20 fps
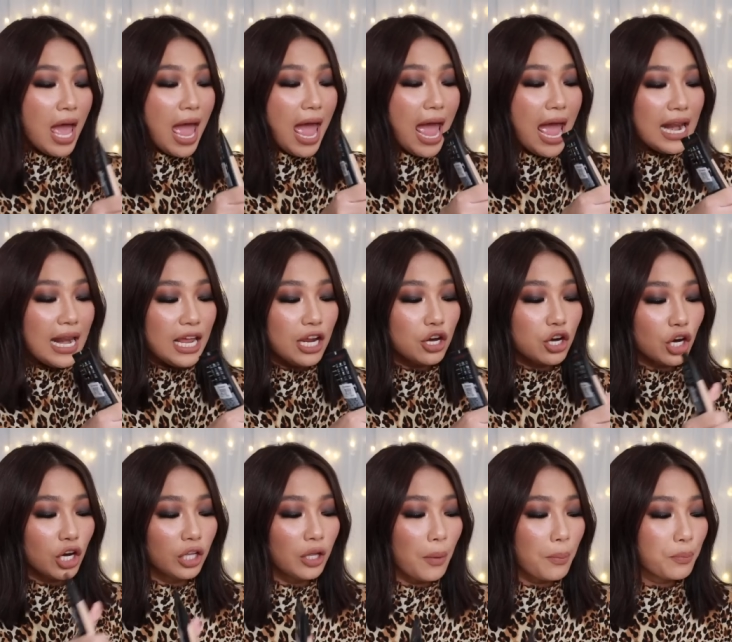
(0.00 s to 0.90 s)
LA
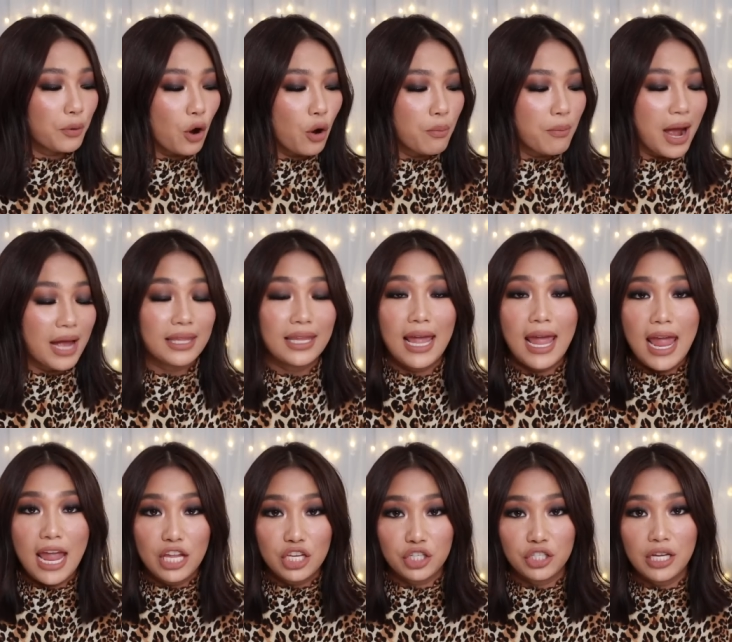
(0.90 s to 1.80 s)
Girl Pro Matte
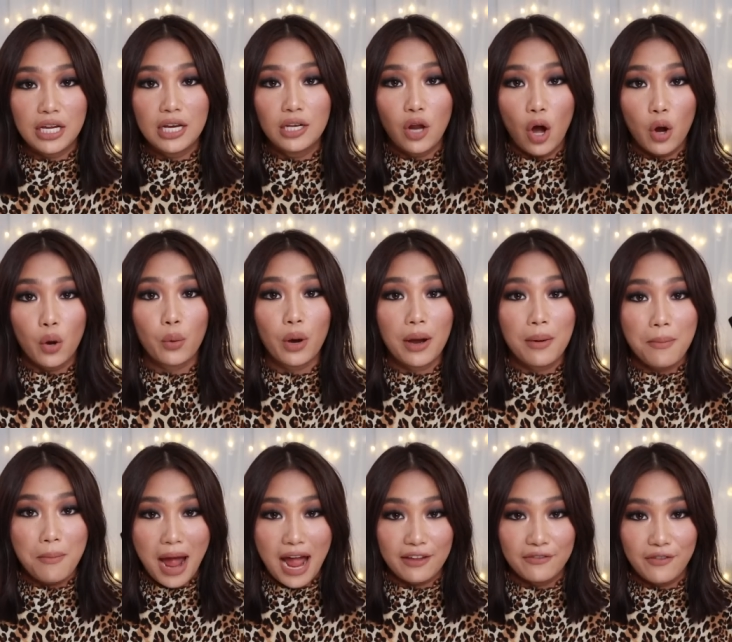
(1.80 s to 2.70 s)
HD Longwear
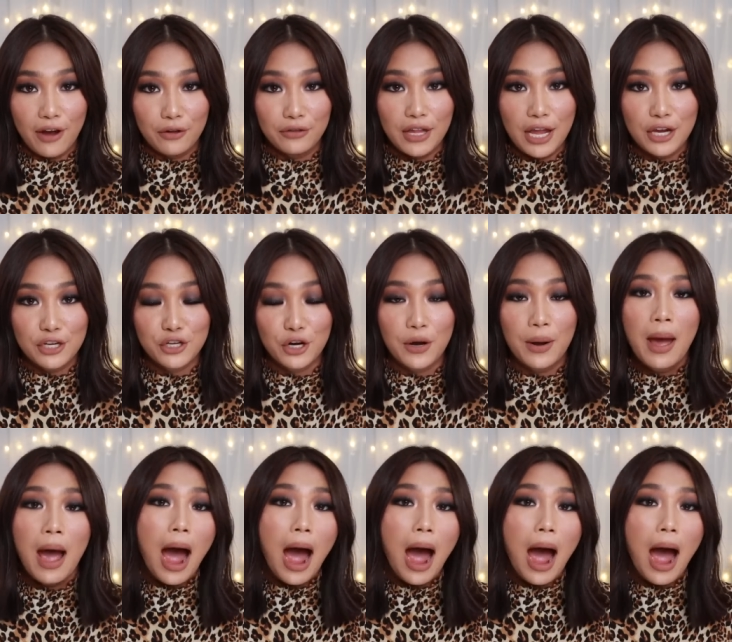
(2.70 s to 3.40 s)
Matte Foundation.